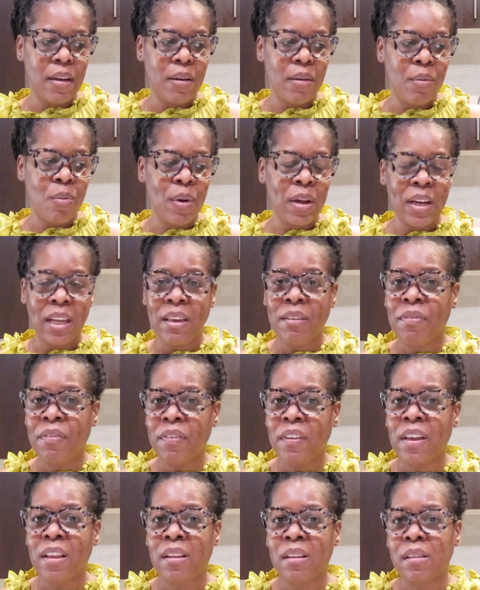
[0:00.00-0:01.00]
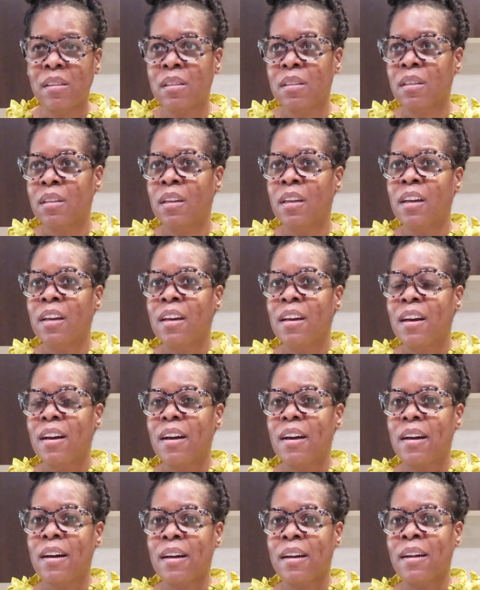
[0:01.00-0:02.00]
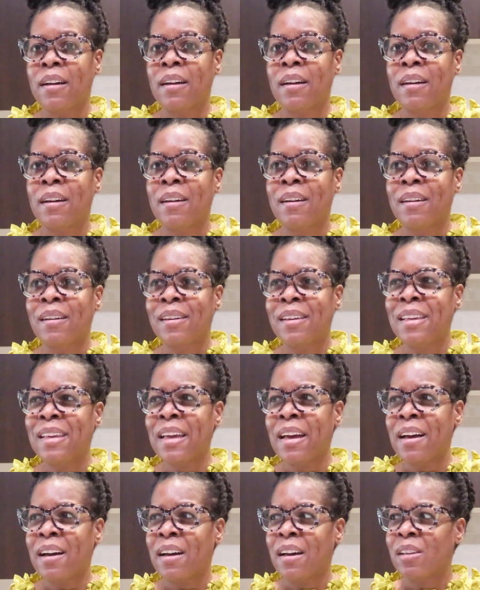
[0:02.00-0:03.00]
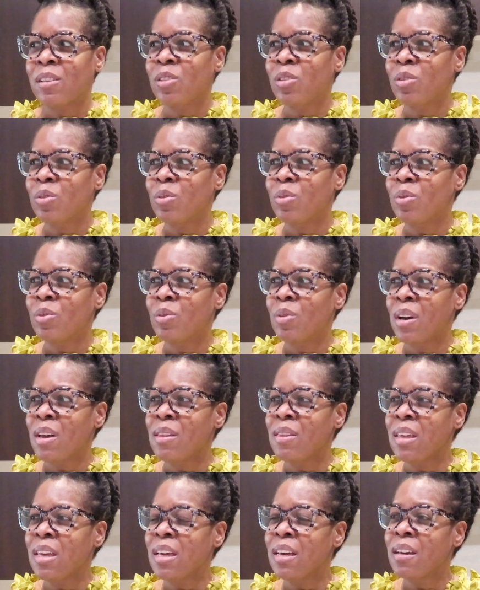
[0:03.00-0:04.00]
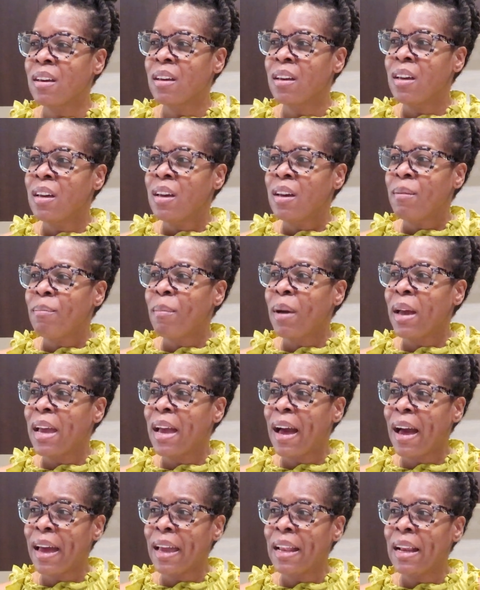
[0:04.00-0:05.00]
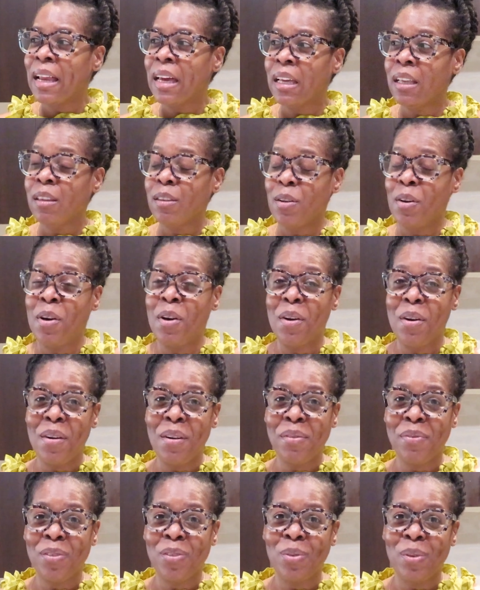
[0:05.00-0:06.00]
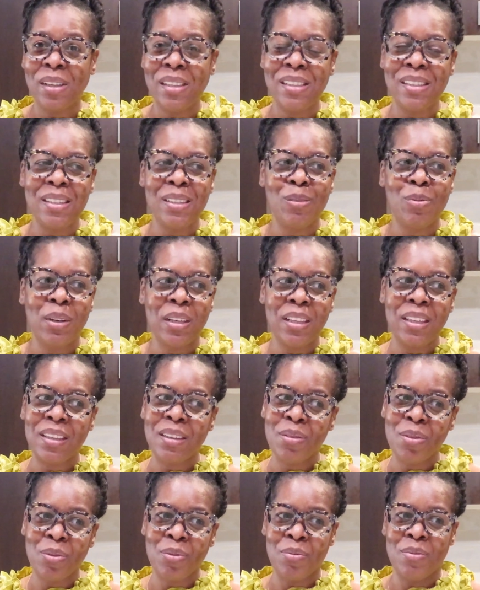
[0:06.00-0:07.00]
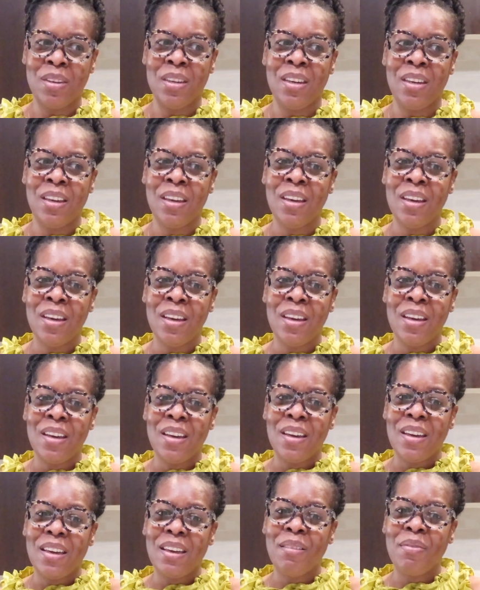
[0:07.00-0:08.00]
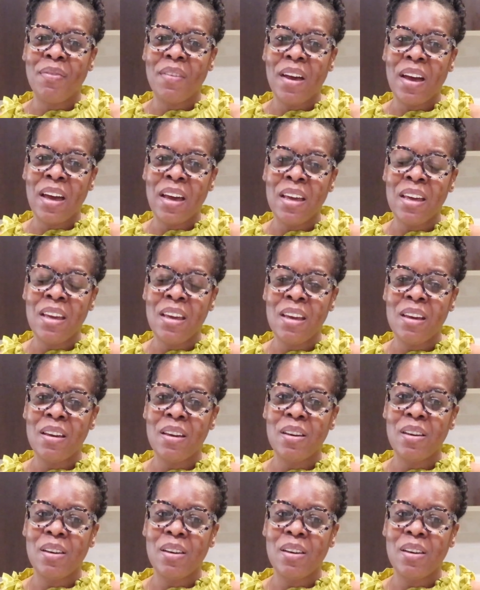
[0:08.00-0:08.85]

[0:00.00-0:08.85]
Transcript: what I felt. Yeah, so I think my highlight of 2023, if I